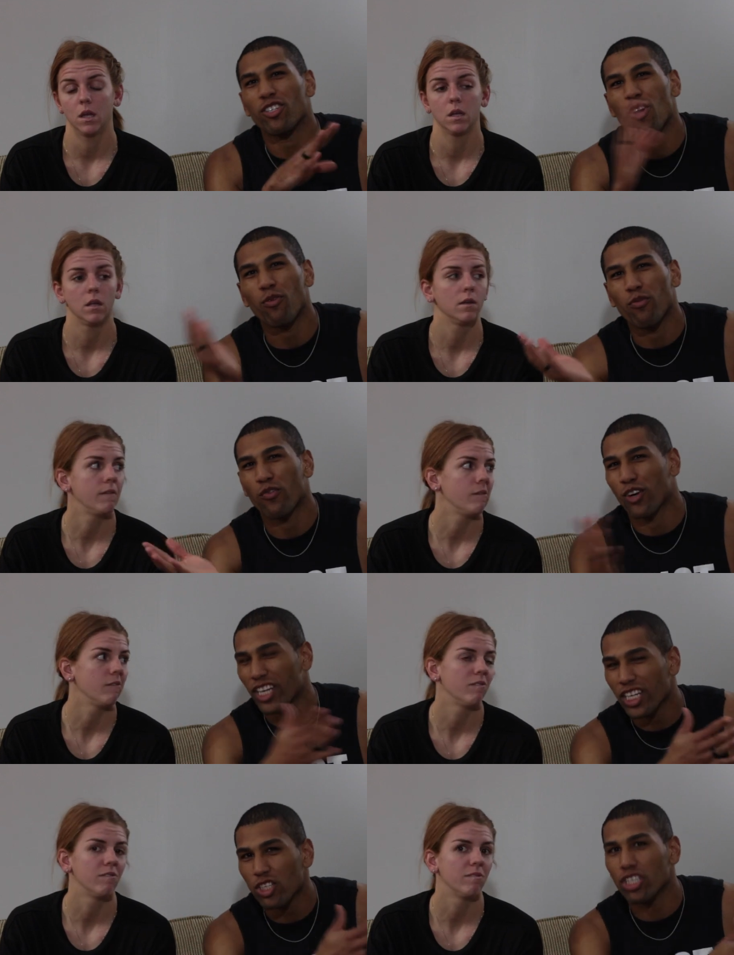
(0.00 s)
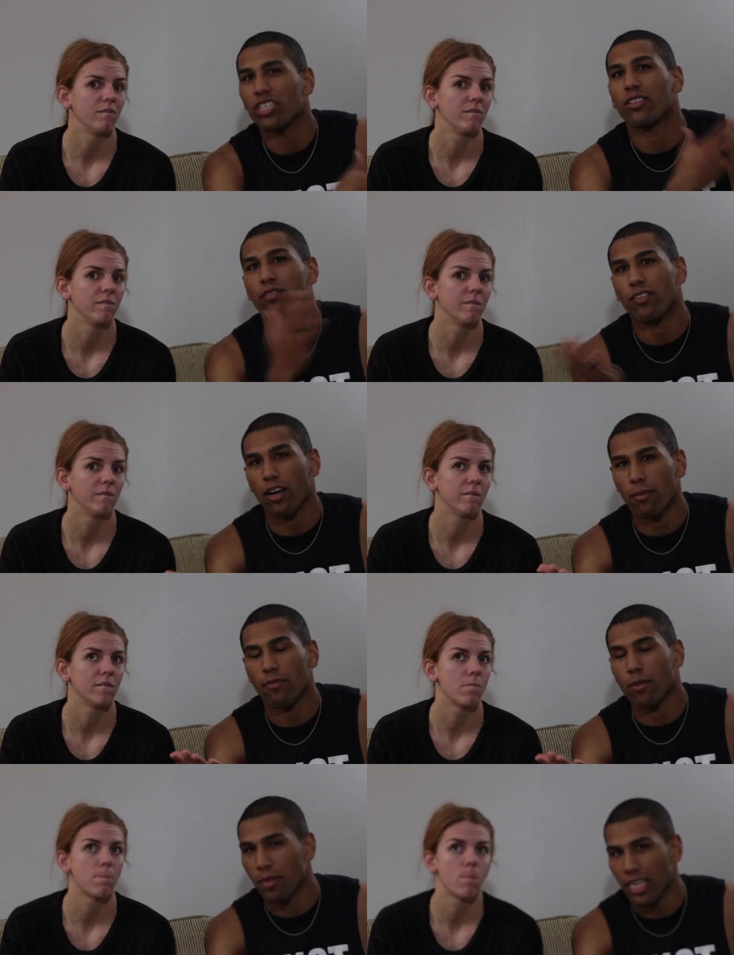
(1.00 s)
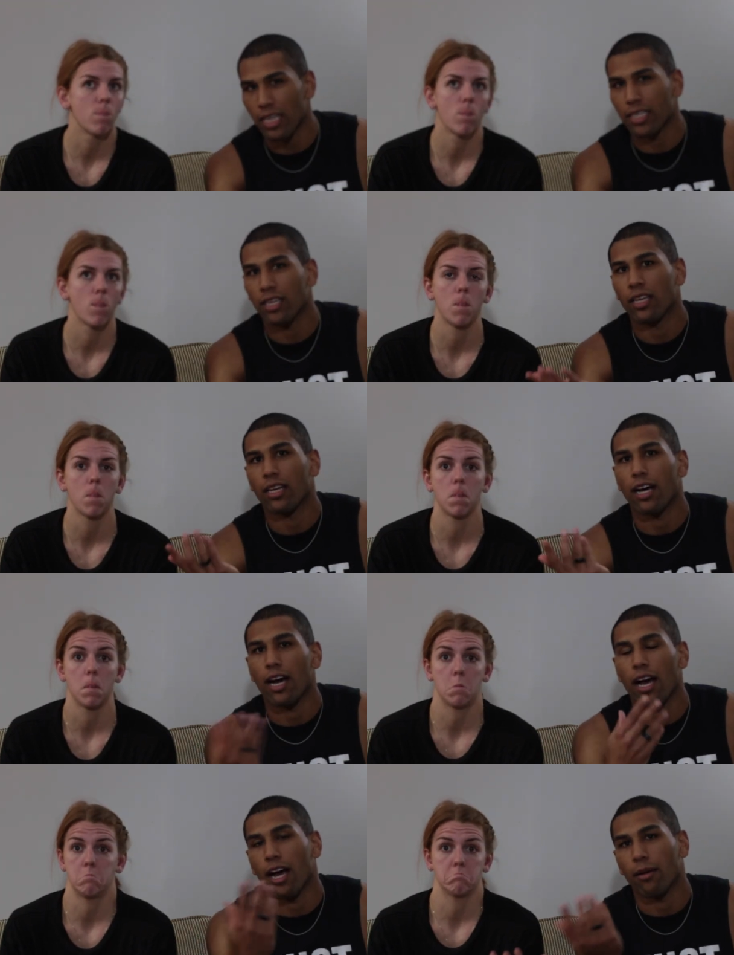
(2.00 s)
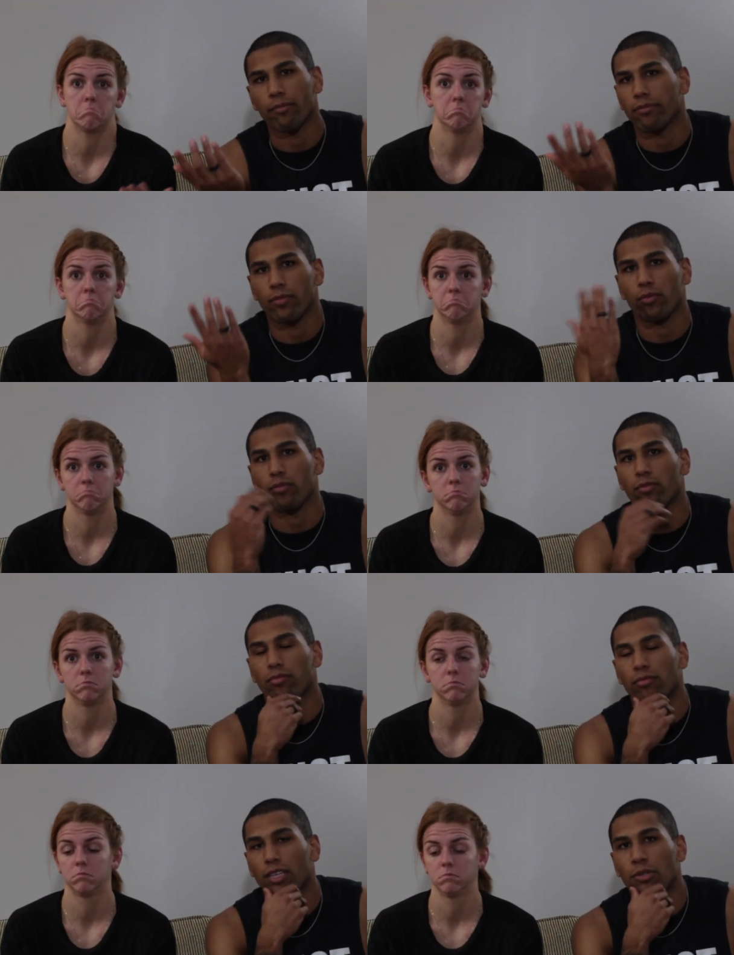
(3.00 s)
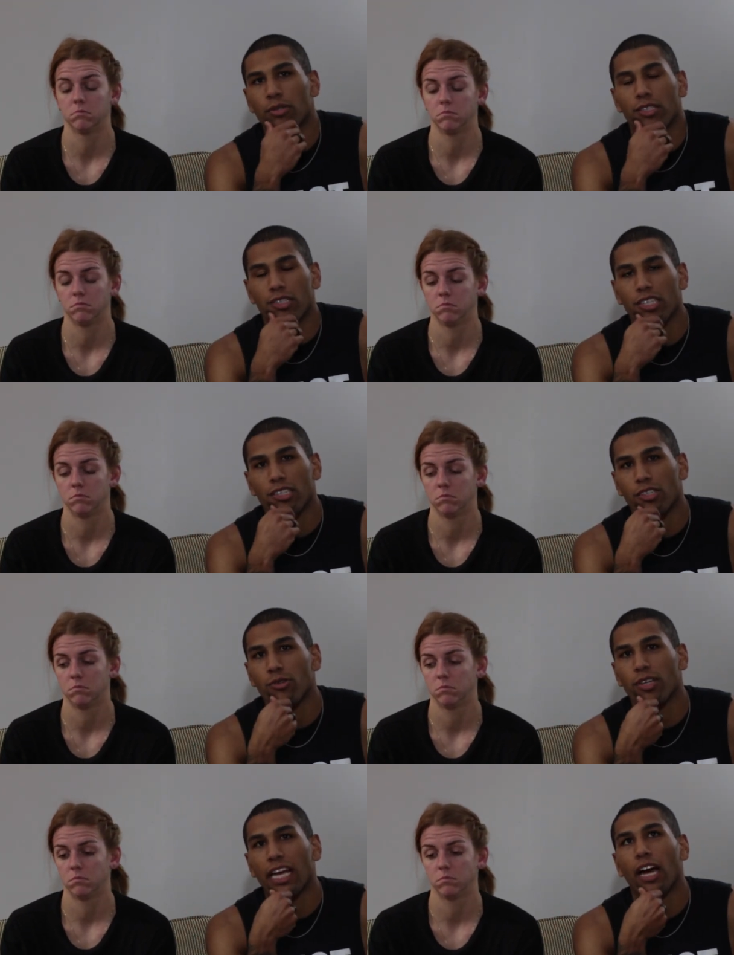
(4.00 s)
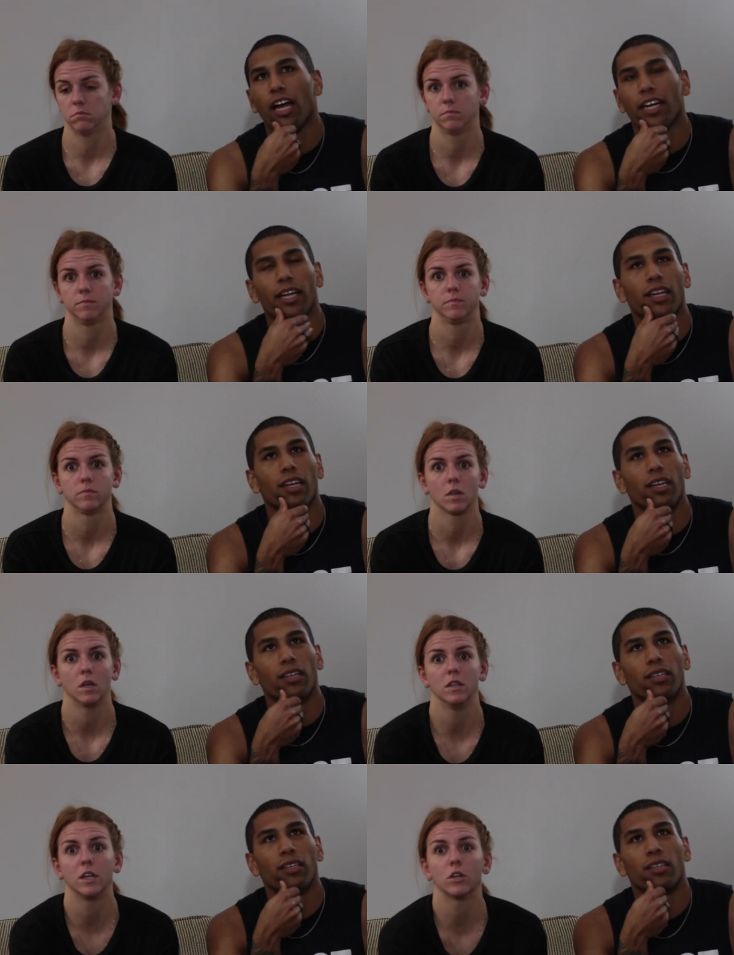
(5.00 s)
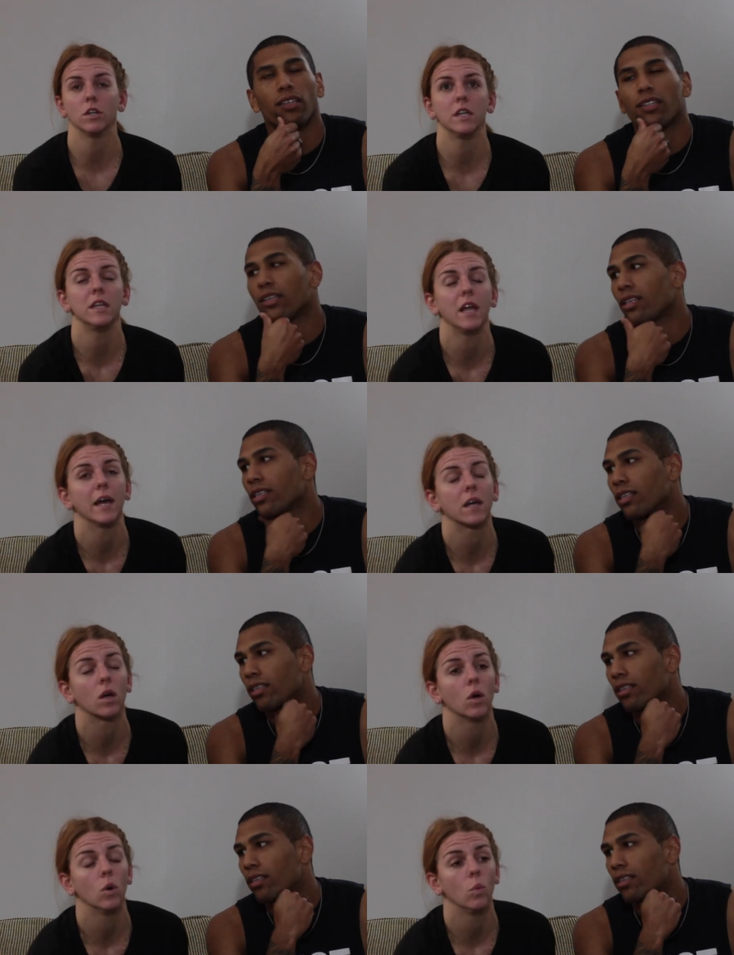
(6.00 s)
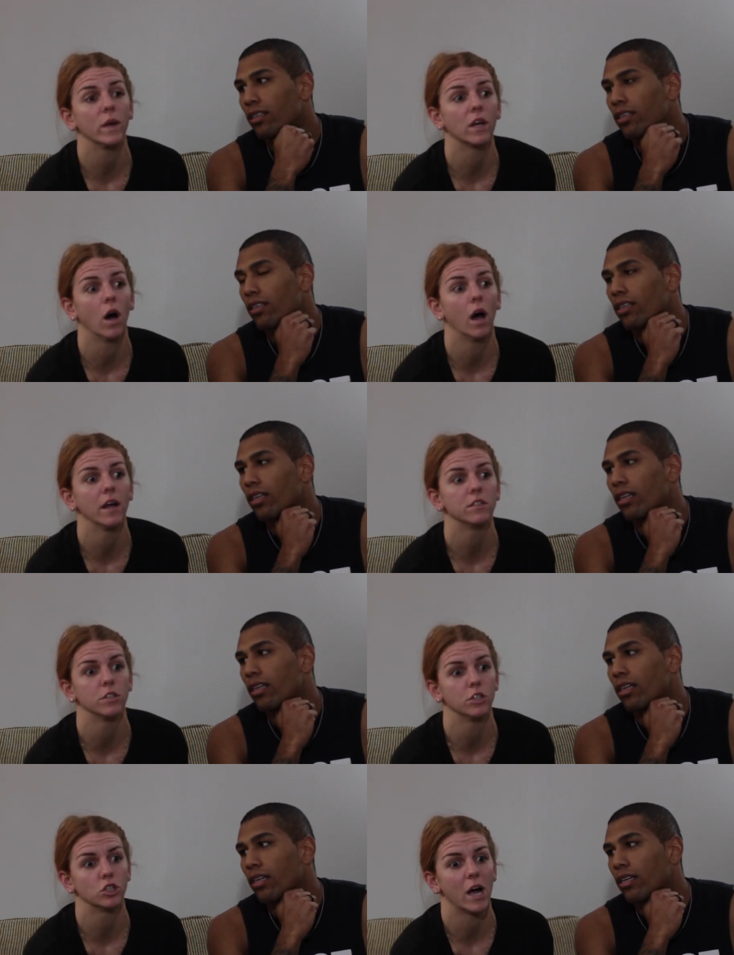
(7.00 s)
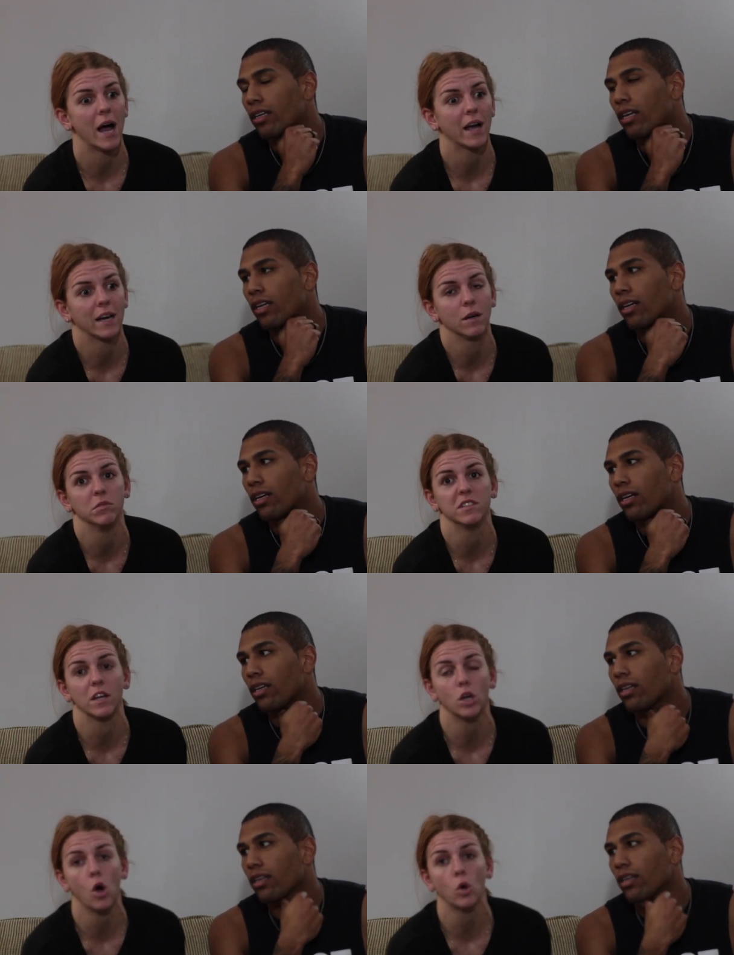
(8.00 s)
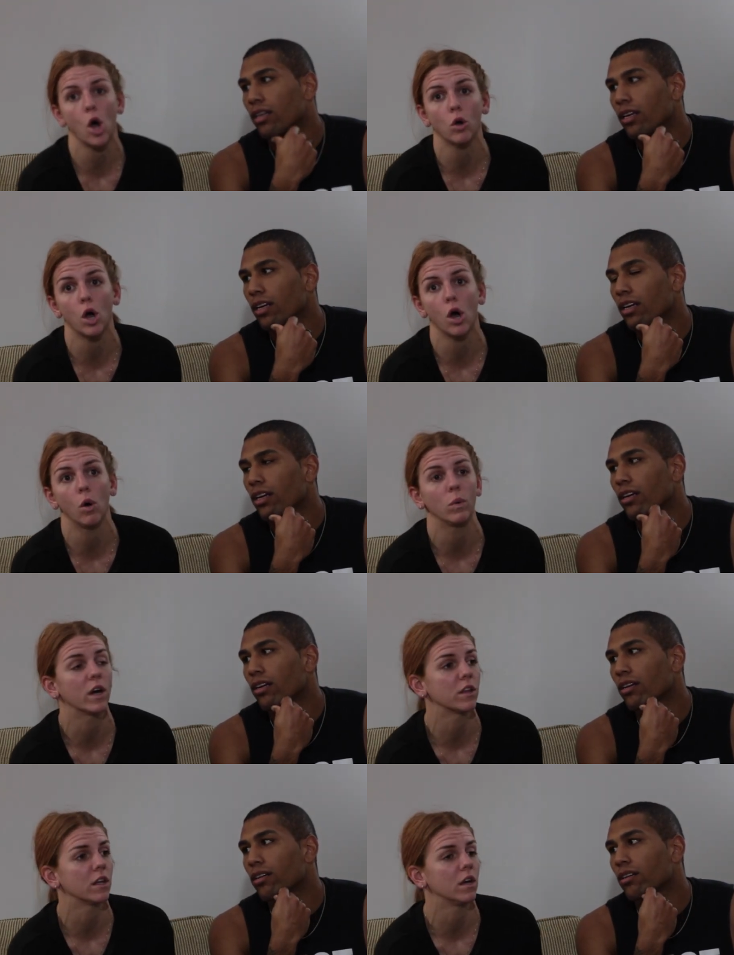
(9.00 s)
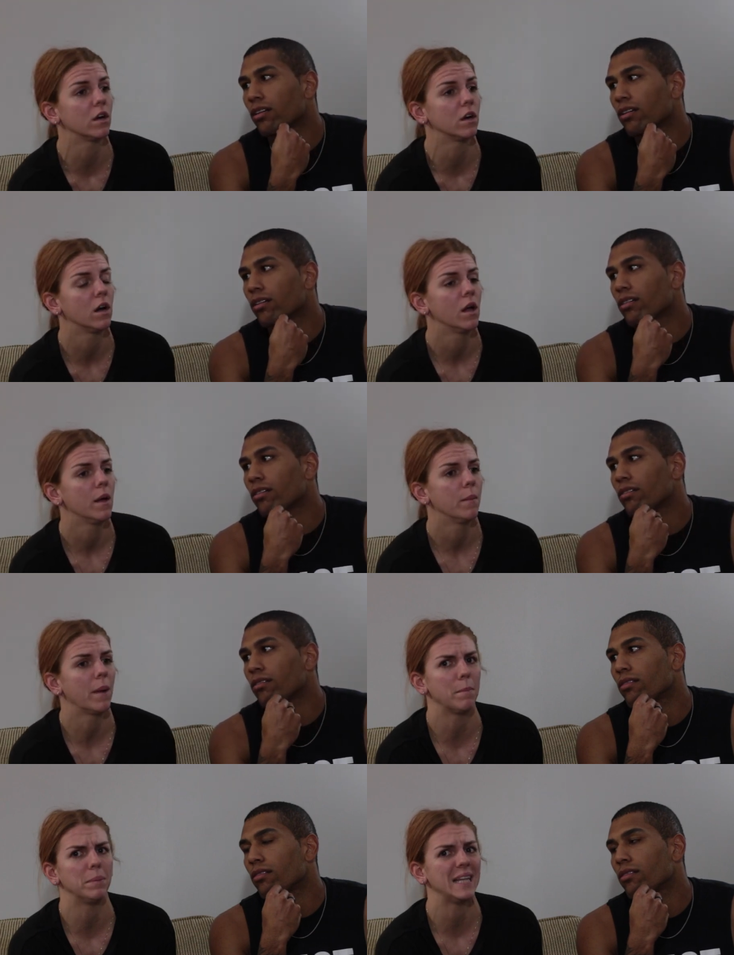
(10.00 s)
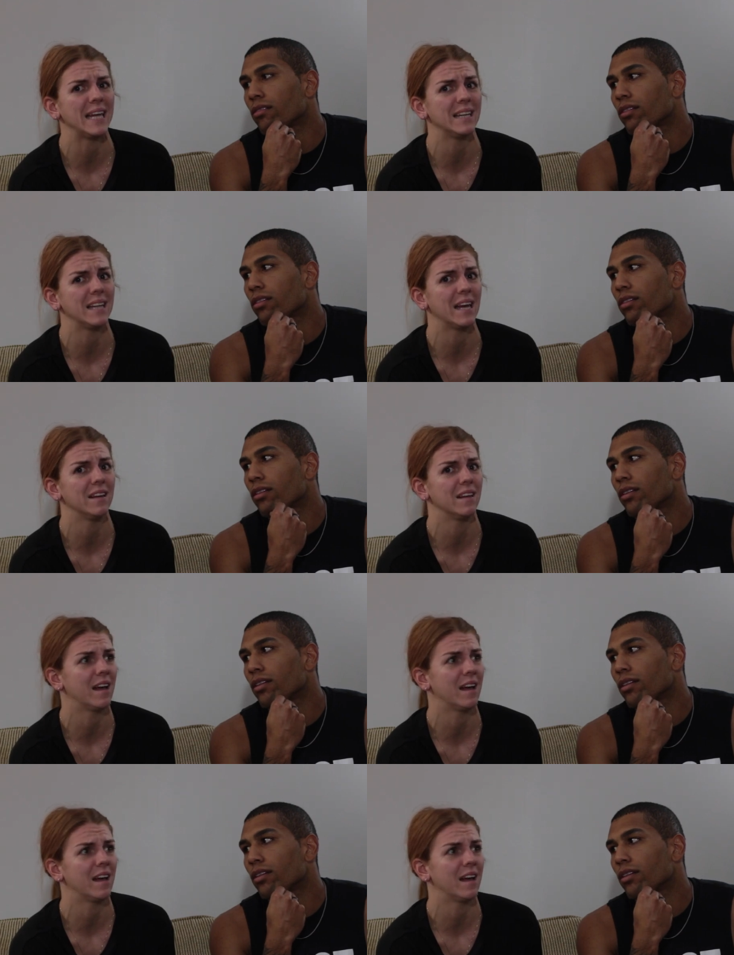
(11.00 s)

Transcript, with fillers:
Speaker 1: there's no footage from the meet. Um, it was just too chaotic and...
Speaker 2: Literally, like, we got to the track and it was like, go, go, go. We got there my plane landed